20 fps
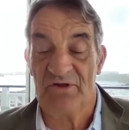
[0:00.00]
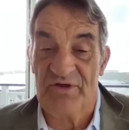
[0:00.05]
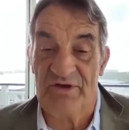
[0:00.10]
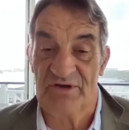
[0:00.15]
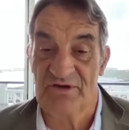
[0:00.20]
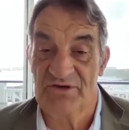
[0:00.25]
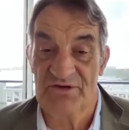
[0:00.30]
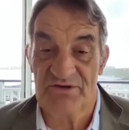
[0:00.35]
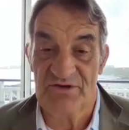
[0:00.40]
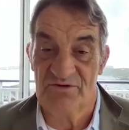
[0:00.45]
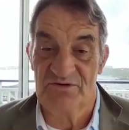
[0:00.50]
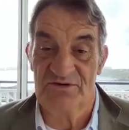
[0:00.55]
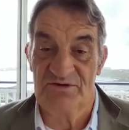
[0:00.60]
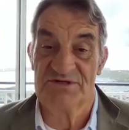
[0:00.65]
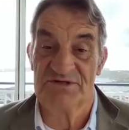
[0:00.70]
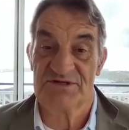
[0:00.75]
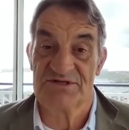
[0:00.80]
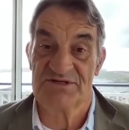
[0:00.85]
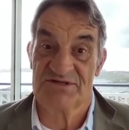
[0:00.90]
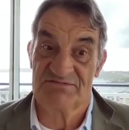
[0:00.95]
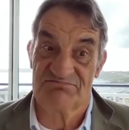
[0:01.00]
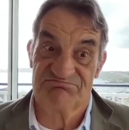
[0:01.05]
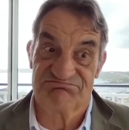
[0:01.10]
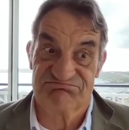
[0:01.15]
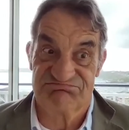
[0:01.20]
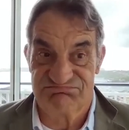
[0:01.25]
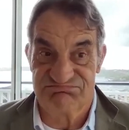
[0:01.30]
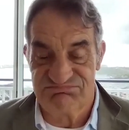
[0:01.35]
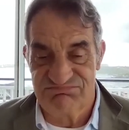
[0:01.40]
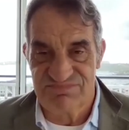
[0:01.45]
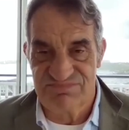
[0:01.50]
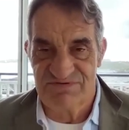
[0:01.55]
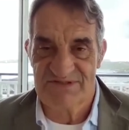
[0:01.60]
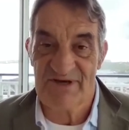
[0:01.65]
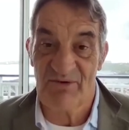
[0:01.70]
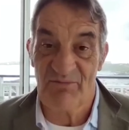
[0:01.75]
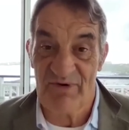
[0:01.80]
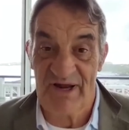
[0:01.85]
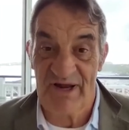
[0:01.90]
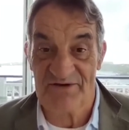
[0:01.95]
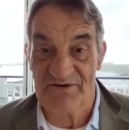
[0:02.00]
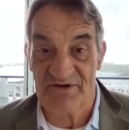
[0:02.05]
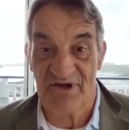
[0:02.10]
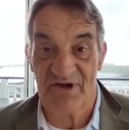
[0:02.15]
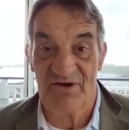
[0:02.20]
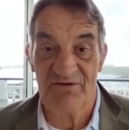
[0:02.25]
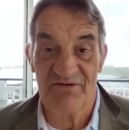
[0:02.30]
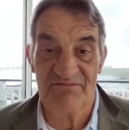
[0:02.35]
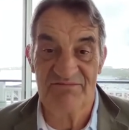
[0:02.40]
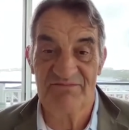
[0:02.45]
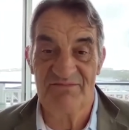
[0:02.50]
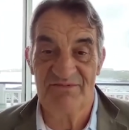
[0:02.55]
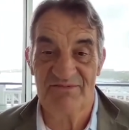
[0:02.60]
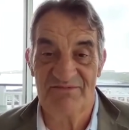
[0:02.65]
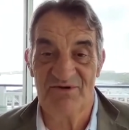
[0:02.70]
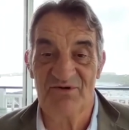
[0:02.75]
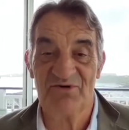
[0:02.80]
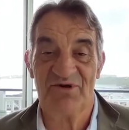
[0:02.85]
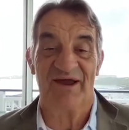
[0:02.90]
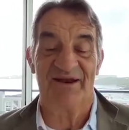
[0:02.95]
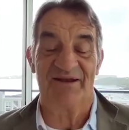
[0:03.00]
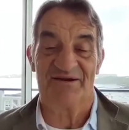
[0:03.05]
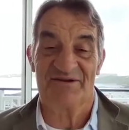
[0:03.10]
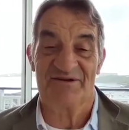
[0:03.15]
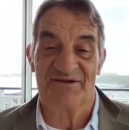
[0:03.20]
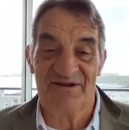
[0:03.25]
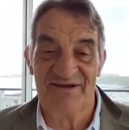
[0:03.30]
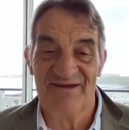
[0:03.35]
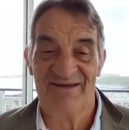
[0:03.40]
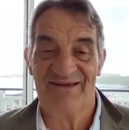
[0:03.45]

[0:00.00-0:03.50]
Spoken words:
thing to do is someone had to go and look at it.